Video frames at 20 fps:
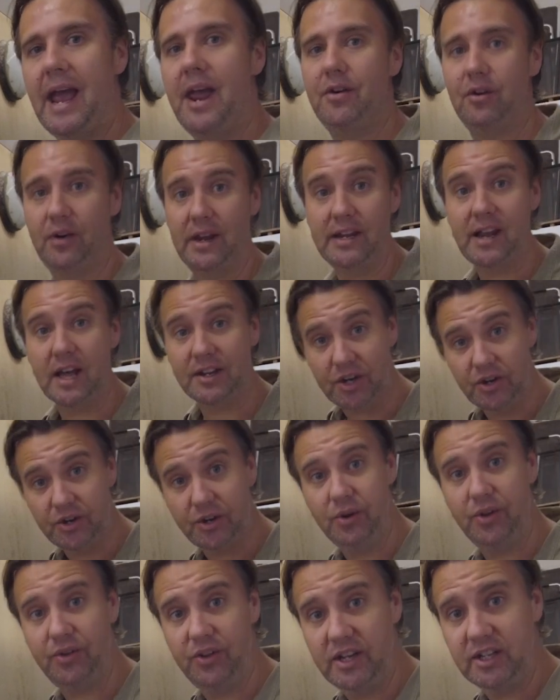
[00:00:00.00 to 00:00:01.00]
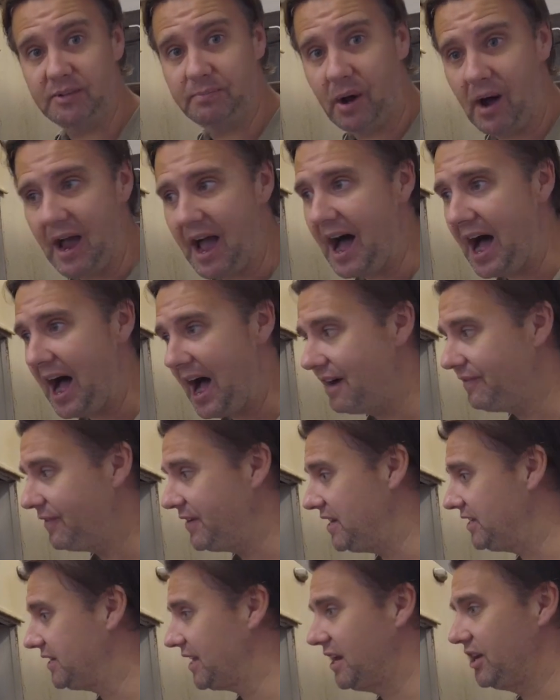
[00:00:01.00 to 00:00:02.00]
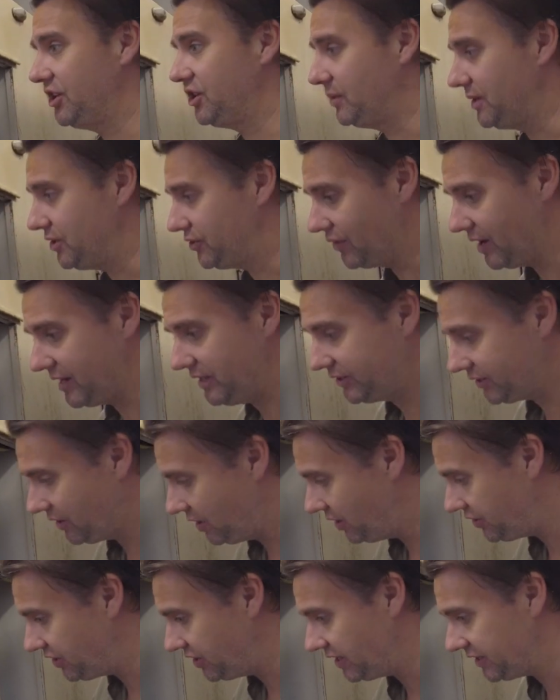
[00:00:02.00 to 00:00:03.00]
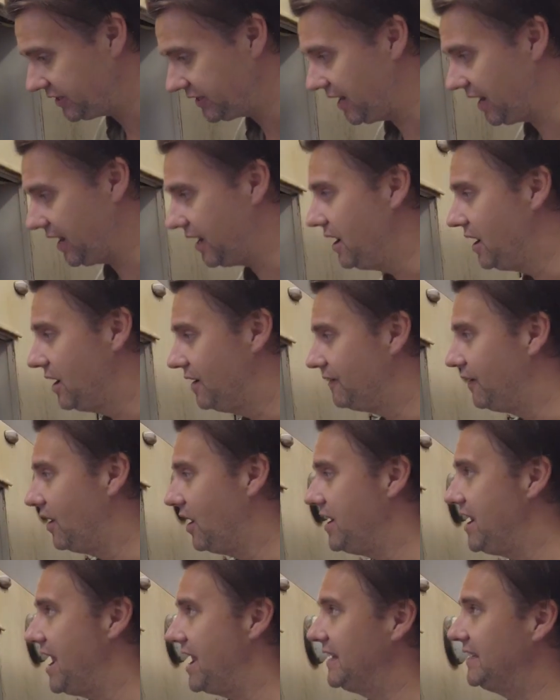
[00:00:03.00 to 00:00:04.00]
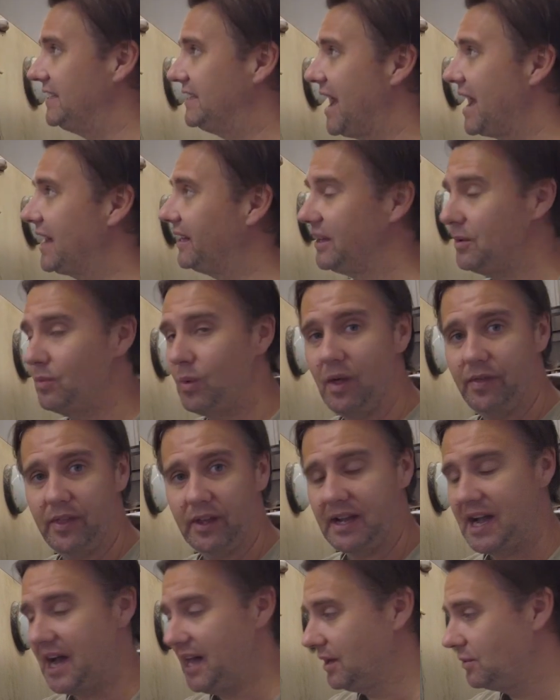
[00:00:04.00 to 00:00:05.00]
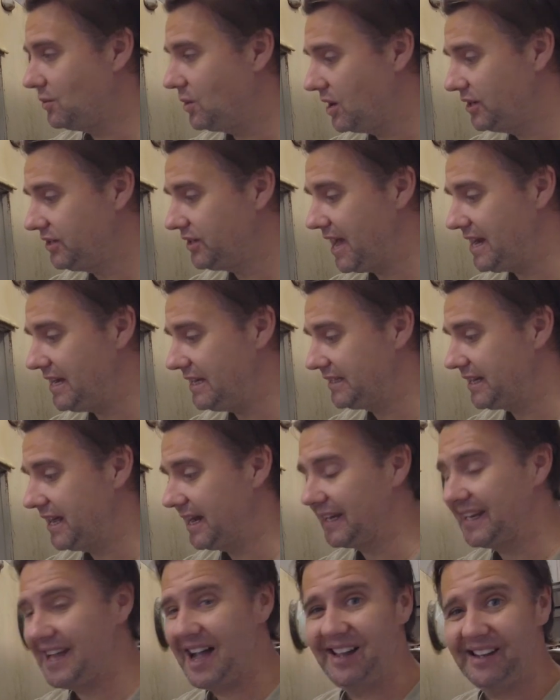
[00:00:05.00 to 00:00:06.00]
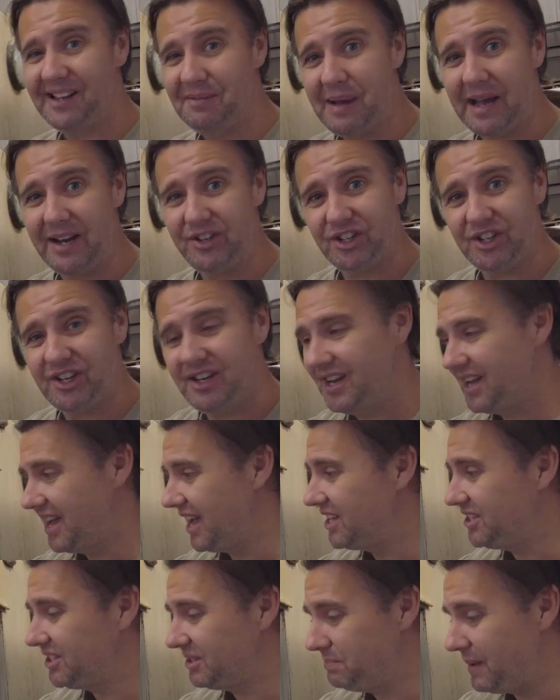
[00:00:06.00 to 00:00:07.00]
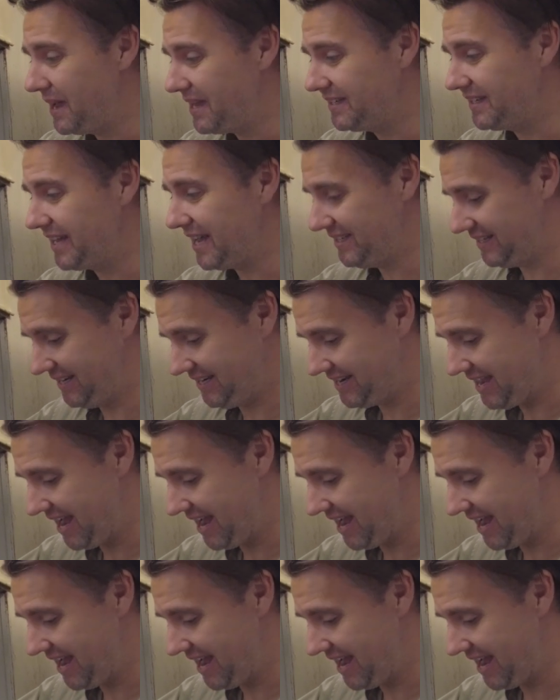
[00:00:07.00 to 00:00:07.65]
Andrew, he doesn't do things by half, and he's going to do his research and he's going to find out exactly what the colour was, and he's going to colour match it as best as he